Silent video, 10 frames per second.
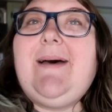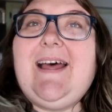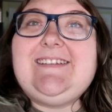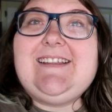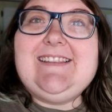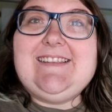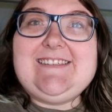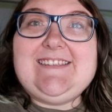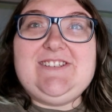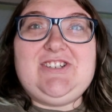But
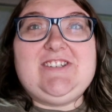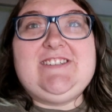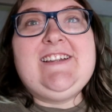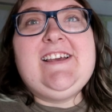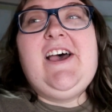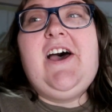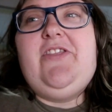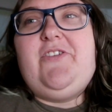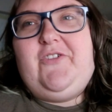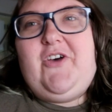this is just
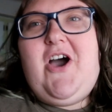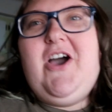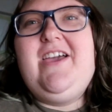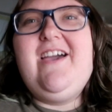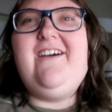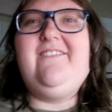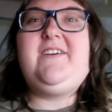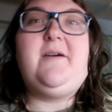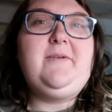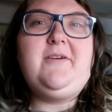the vlog
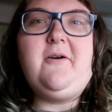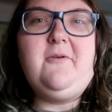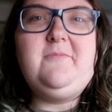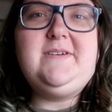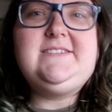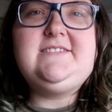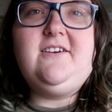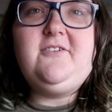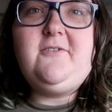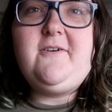of coming home.
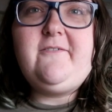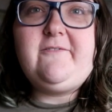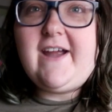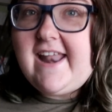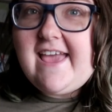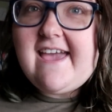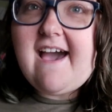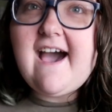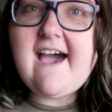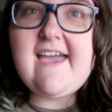So Friday,
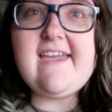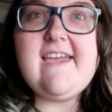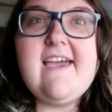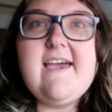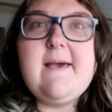I